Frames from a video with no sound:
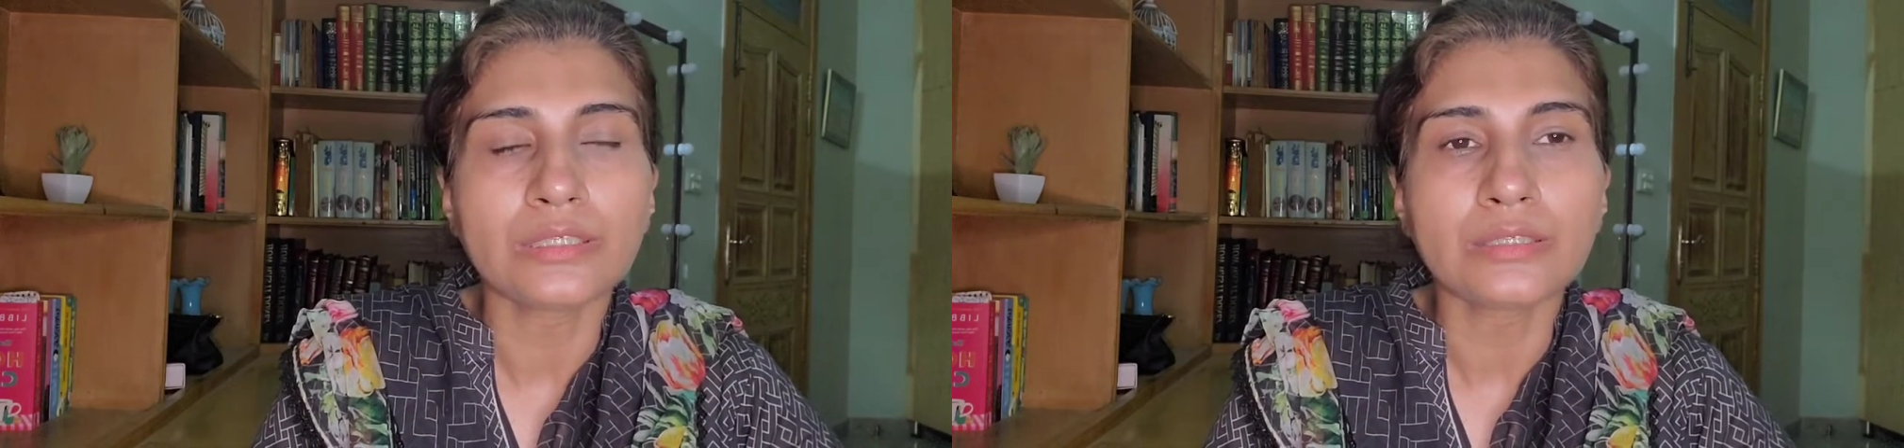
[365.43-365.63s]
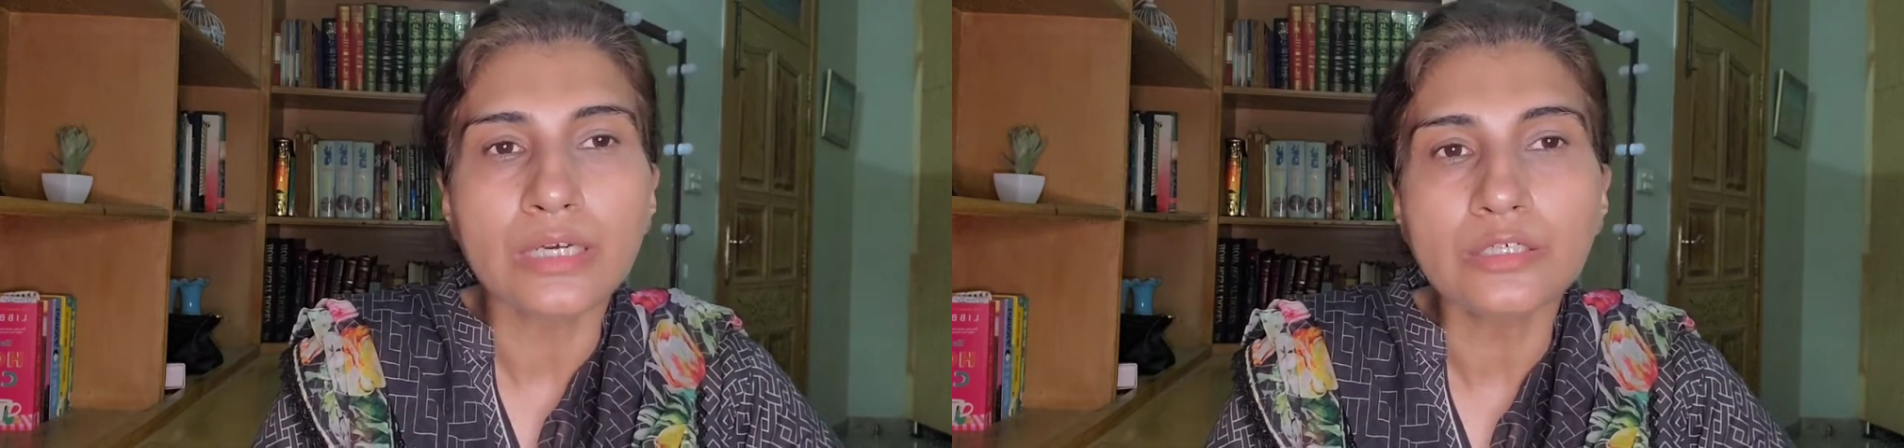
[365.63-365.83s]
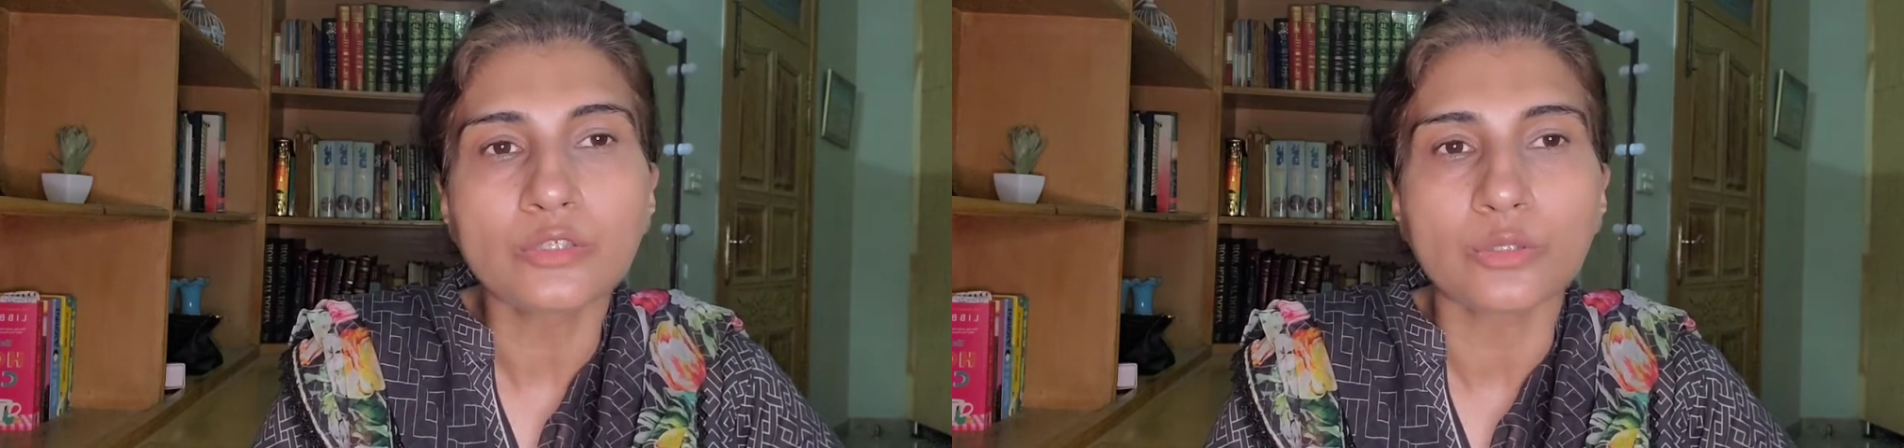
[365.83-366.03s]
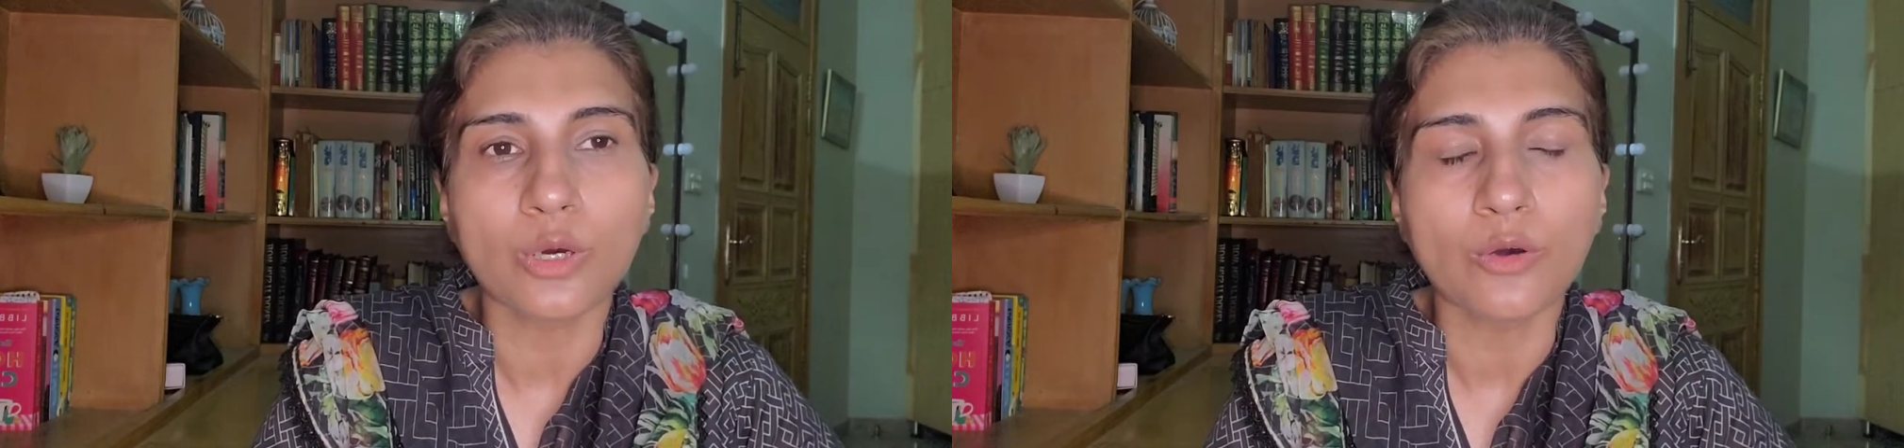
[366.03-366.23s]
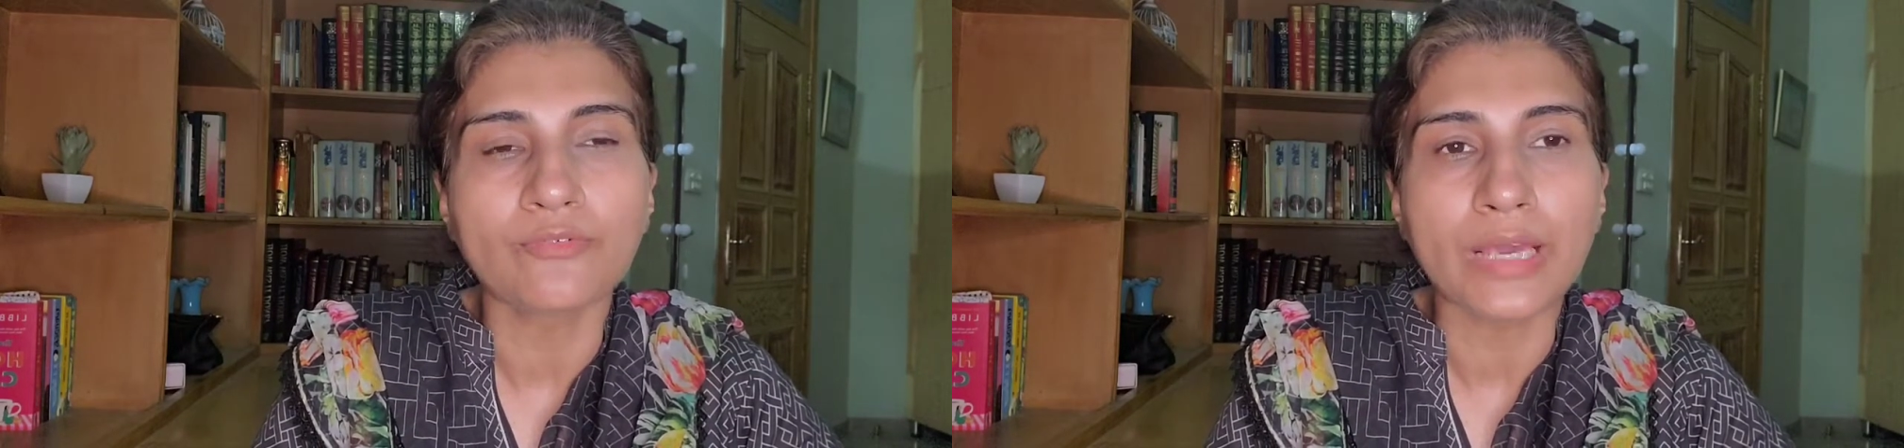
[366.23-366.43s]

crux of